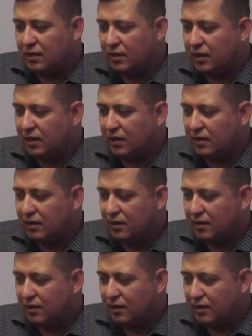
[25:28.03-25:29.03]
I think.
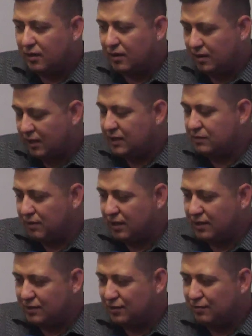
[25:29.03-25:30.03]
That's what
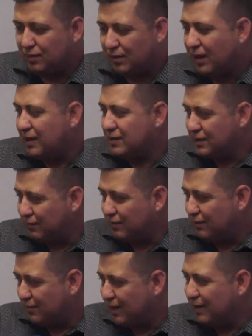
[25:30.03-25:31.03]
you told me, or else he
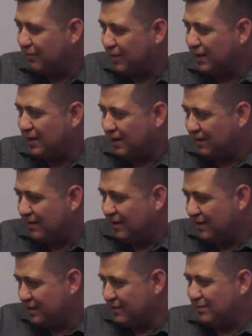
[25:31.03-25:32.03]
would have probably been here
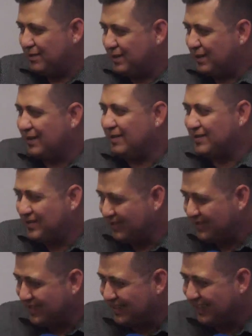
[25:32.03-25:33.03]
at this particular show tonight.